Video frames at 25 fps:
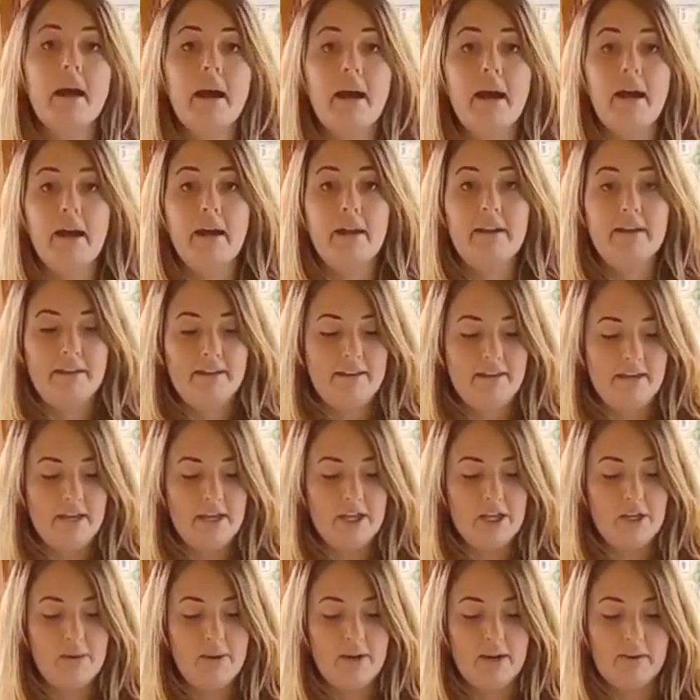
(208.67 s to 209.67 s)
And there
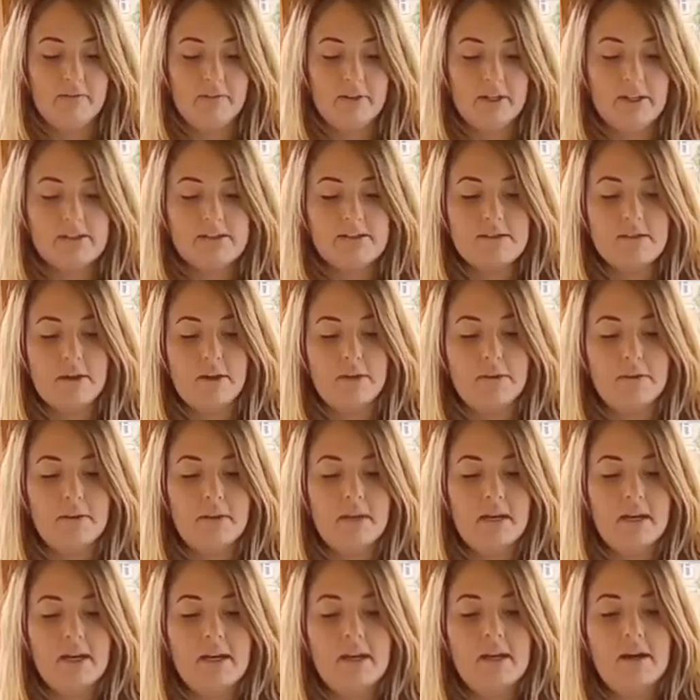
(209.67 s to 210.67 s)
you have it. So
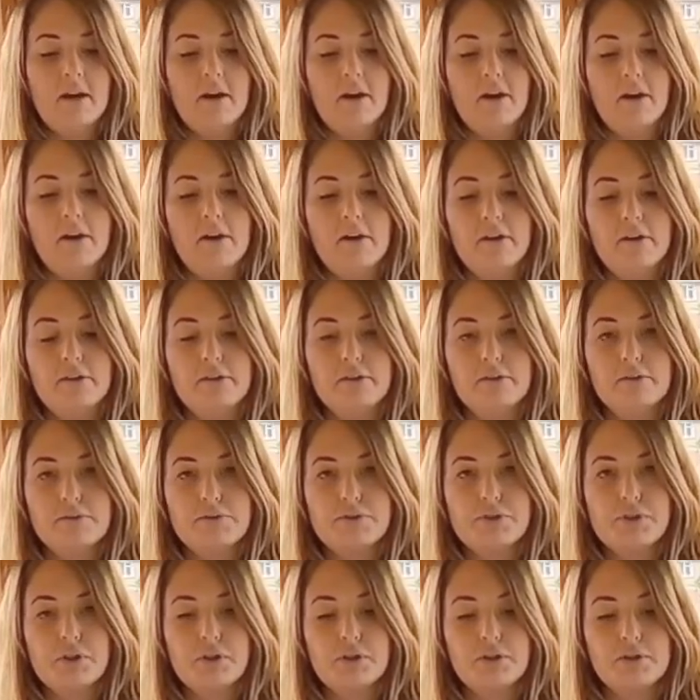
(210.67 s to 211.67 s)
they are your
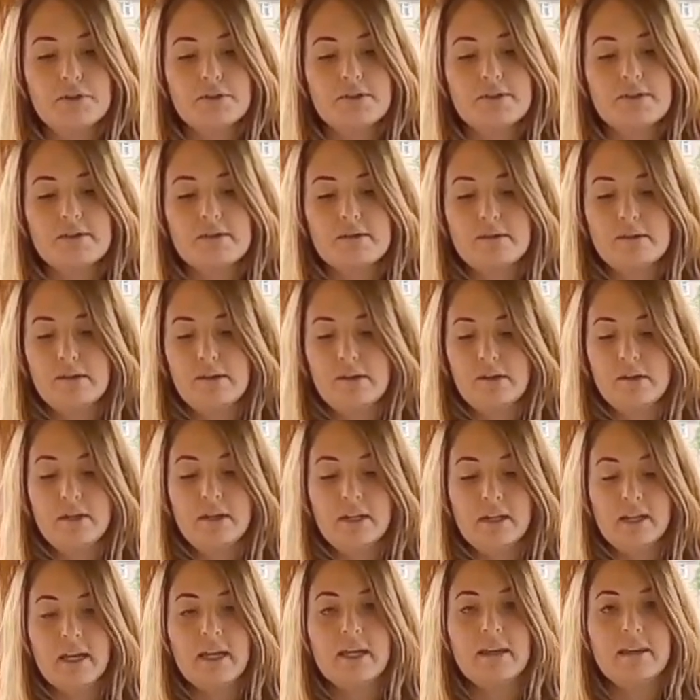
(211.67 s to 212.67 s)
shallots
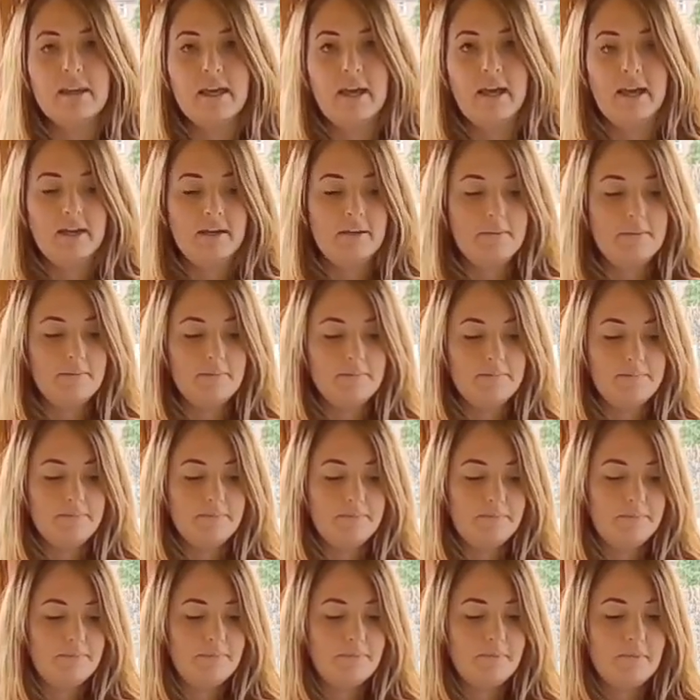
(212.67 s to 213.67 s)
in there.
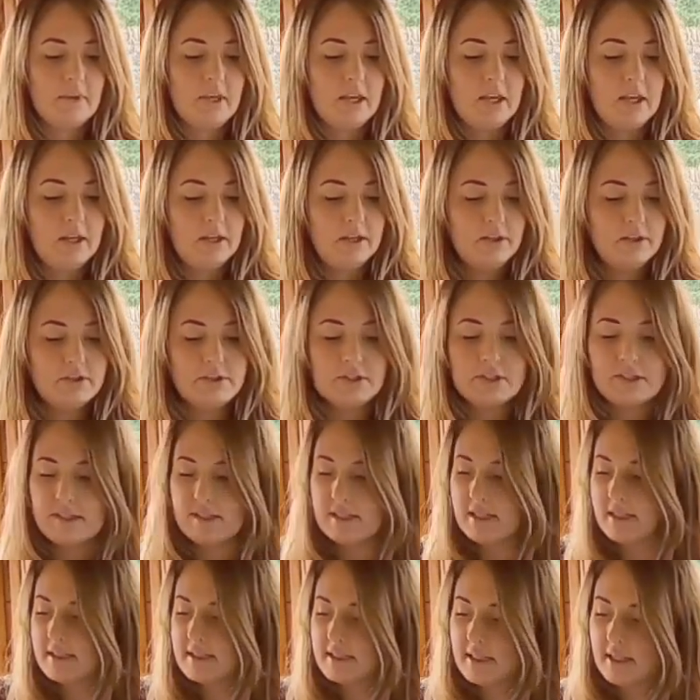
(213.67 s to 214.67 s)
You
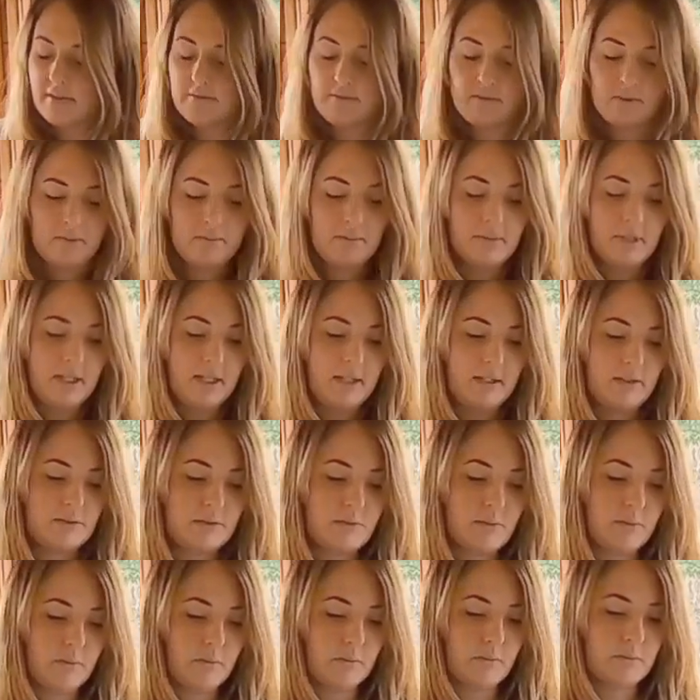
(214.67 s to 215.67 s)
just need to give them a
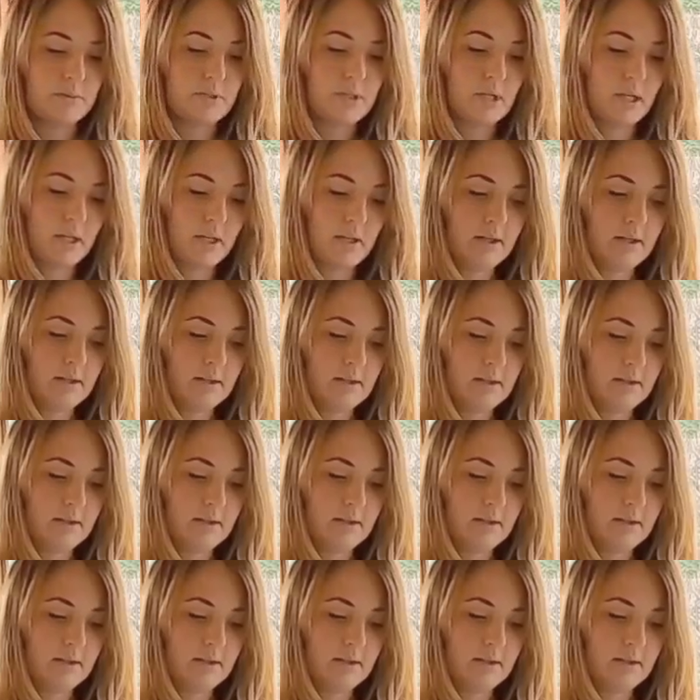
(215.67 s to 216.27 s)
little water,